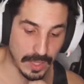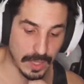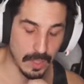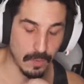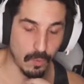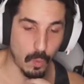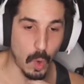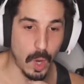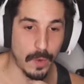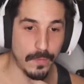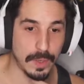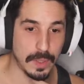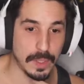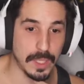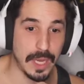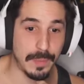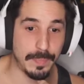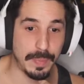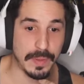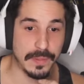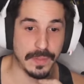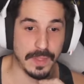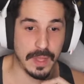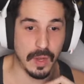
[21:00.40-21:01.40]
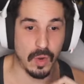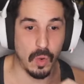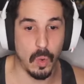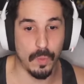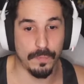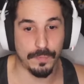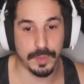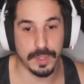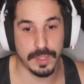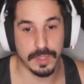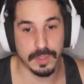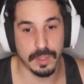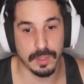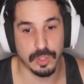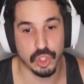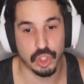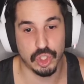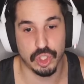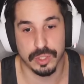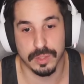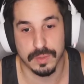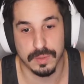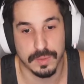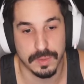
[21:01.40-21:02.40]
get the Aurora Veil up and then hopefully you just
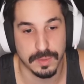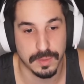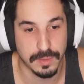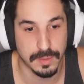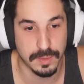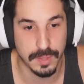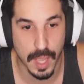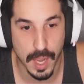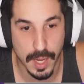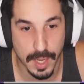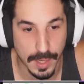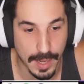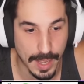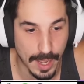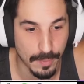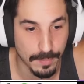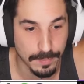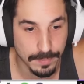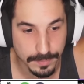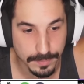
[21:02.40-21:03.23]
take it out.